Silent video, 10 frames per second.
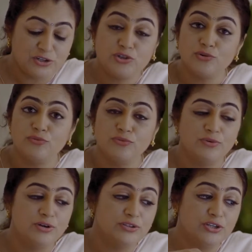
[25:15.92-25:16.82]
to
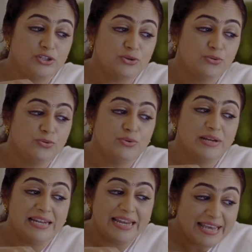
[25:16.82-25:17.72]
the two
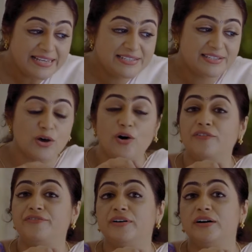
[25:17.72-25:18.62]
legs
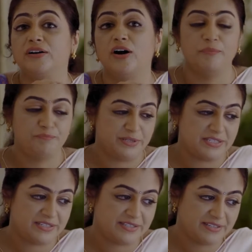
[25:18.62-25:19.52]
of a
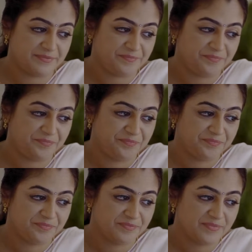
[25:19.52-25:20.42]
compass.
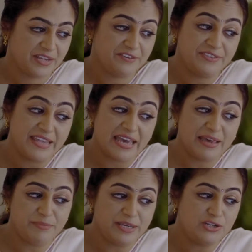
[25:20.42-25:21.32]
If
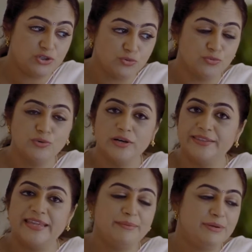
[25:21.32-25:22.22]
they be
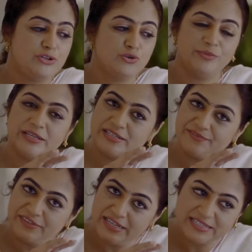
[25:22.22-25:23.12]
two means
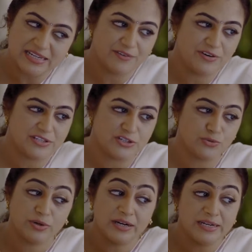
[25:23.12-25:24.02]
if these lovers are
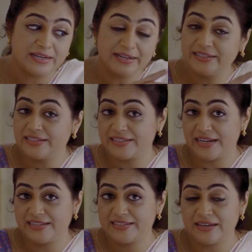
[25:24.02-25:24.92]
two. Earlier in the
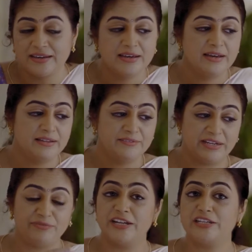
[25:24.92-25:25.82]
stanza
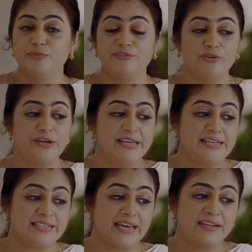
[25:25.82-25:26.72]
that went before, he
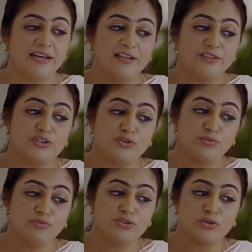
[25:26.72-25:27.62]
said the
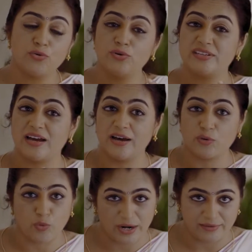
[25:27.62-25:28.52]
two souls are
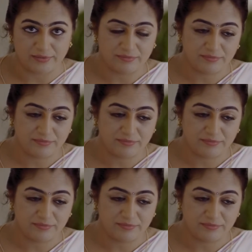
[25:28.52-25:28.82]
one,